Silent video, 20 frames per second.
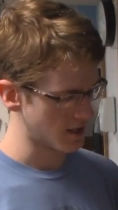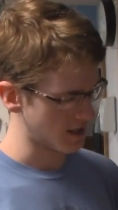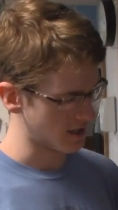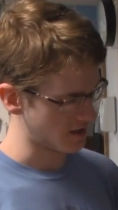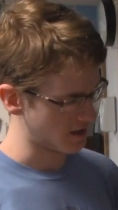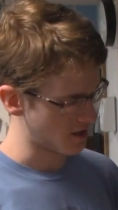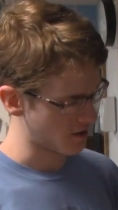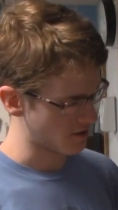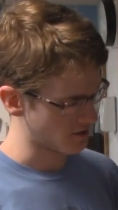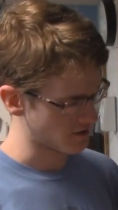and
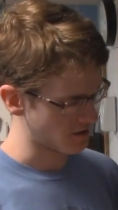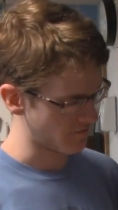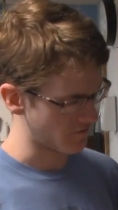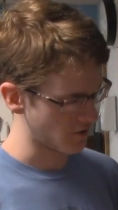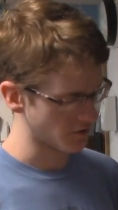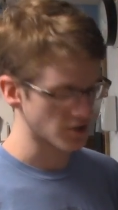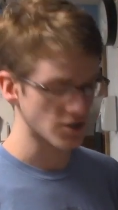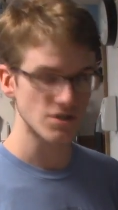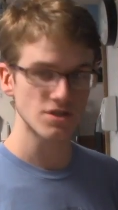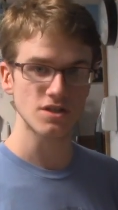there is a
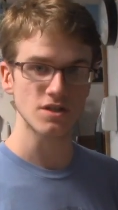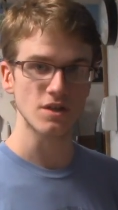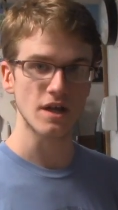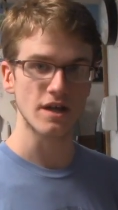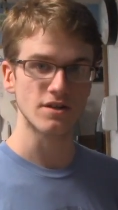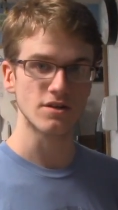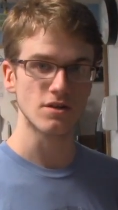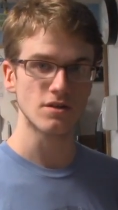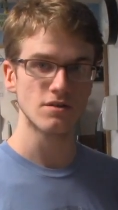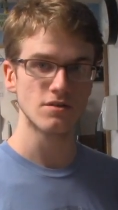voltage
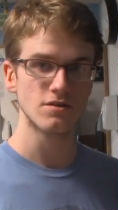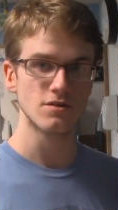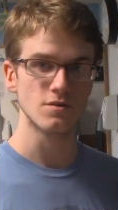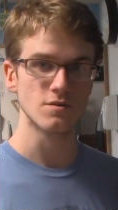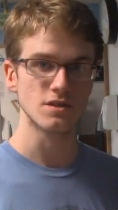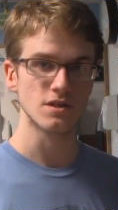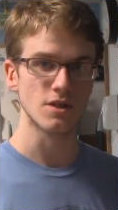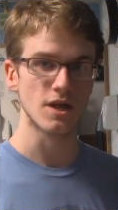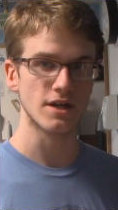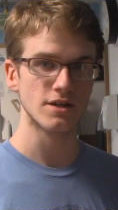selector to
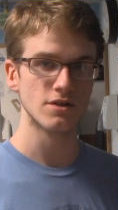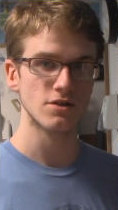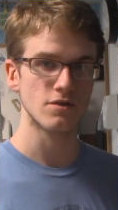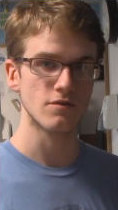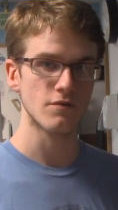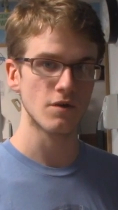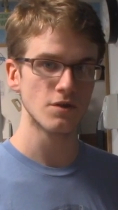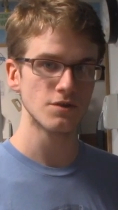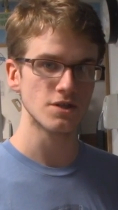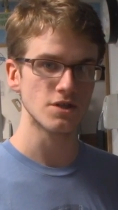select your
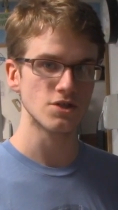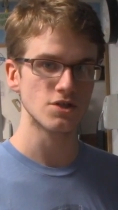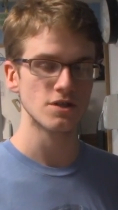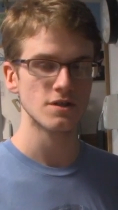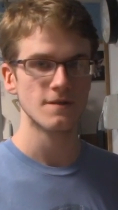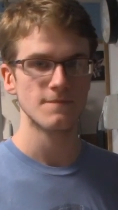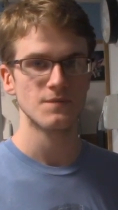voltage.